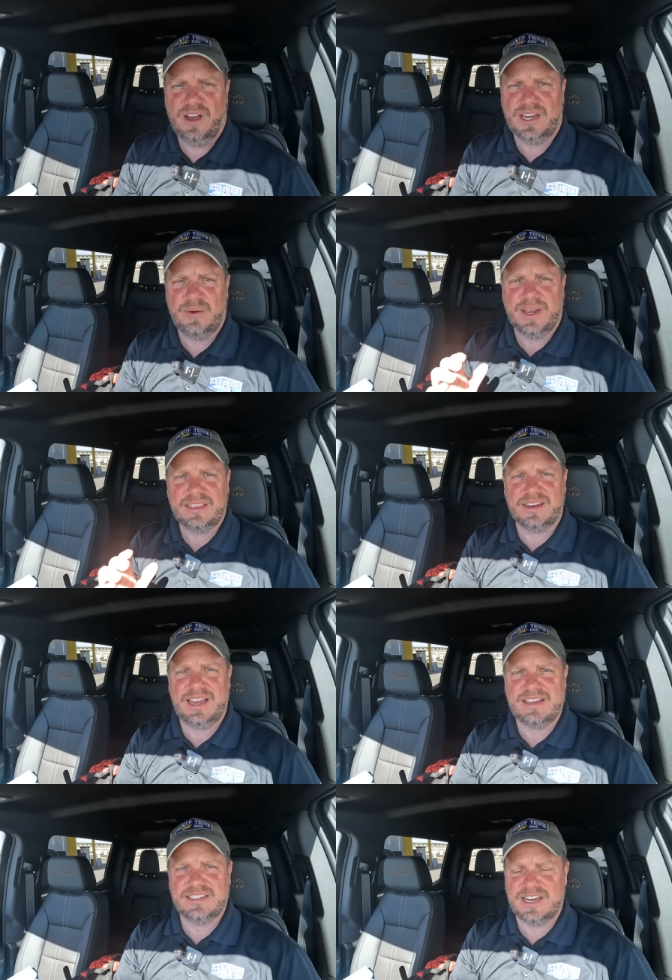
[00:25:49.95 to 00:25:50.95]
Okay, we got to the
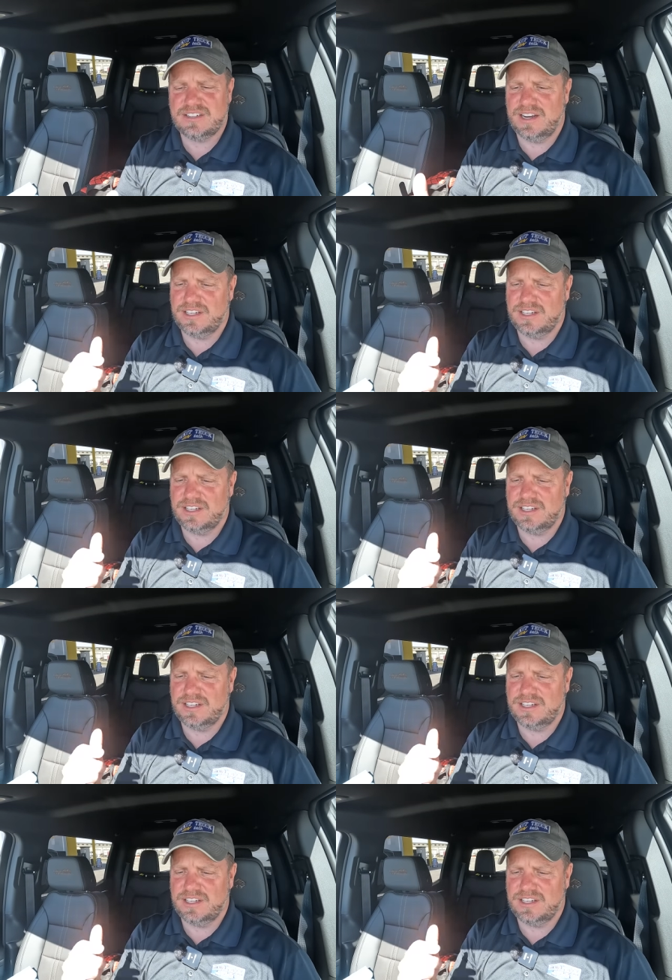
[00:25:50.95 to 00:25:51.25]
gas station.